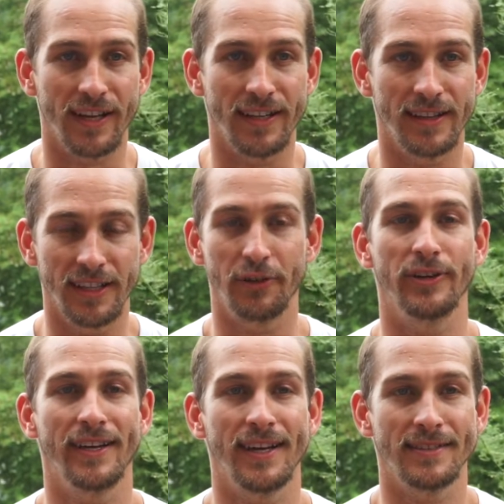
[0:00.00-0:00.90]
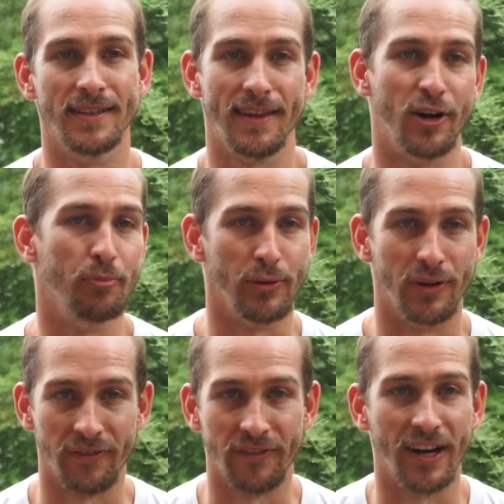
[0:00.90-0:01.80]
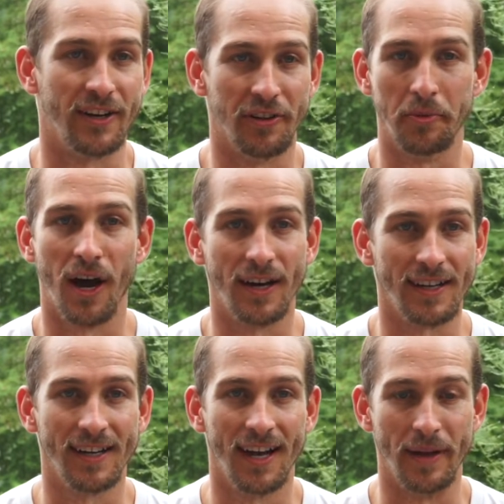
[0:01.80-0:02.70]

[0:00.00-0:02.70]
It literally is a therapeutic effect on the body.